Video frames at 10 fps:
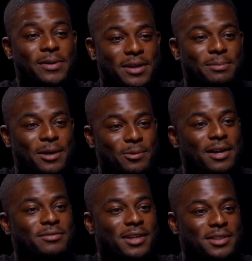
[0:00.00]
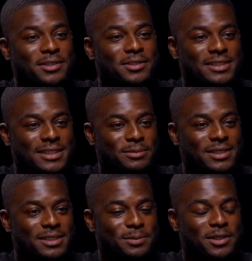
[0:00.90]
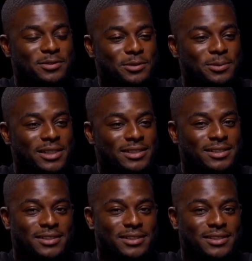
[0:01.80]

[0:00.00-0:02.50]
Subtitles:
bearing in mind what I've done to your team this past few weeks.